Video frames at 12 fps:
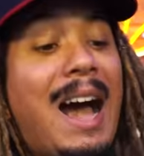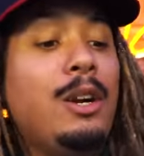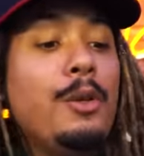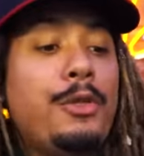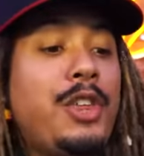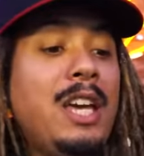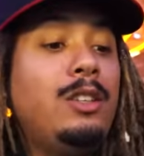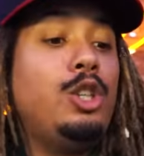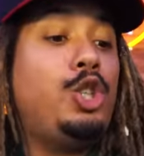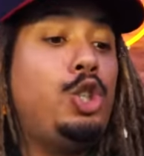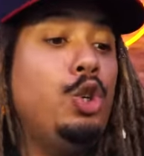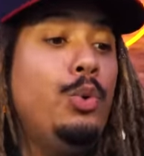I don't think the
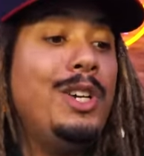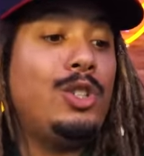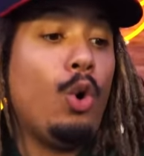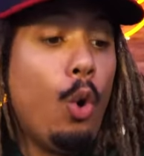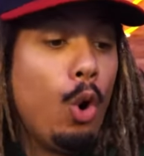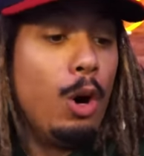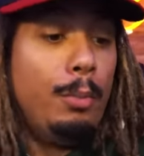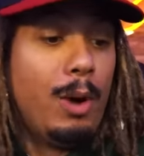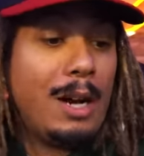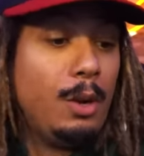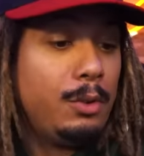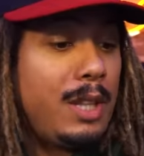shoe is horrible.
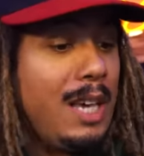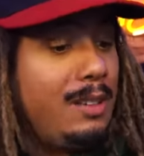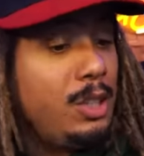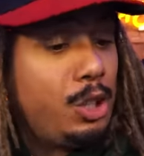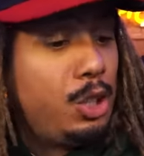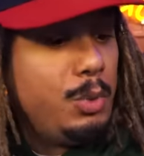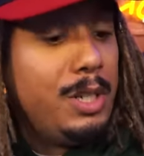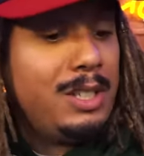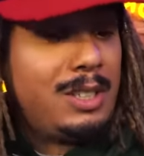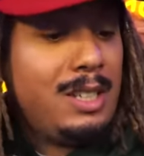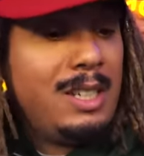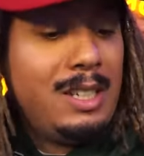I don't think the shoe is